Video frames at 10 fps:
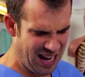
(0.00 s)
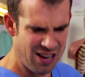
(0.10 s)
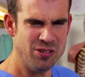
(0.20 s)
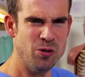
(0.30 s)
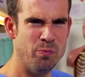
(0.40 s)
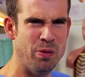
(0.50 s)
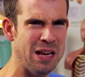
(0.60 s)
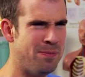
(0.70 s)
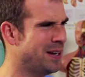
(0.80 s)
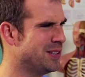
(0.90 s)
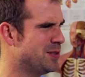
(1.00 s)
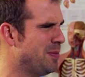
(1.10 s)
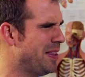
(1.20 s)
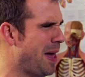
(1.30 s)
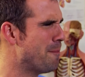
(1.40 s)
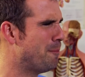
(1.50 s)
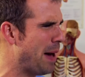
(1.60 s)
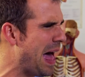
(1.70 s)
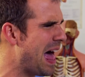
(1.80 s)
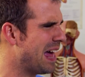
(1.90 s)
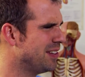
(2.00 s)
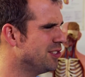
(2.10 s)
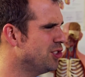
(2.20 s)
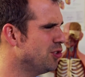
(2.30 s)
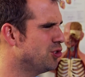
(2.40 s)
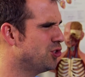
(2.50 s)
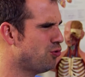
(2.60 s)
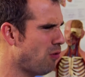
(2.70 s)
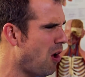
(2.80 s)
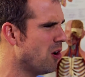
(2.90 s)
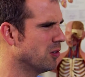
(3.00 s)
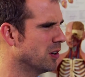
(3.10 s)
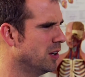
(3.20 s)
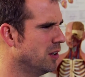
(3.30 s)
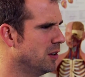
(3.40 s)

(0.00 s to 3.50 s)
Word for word: How can your belly button smell that bad and so strong?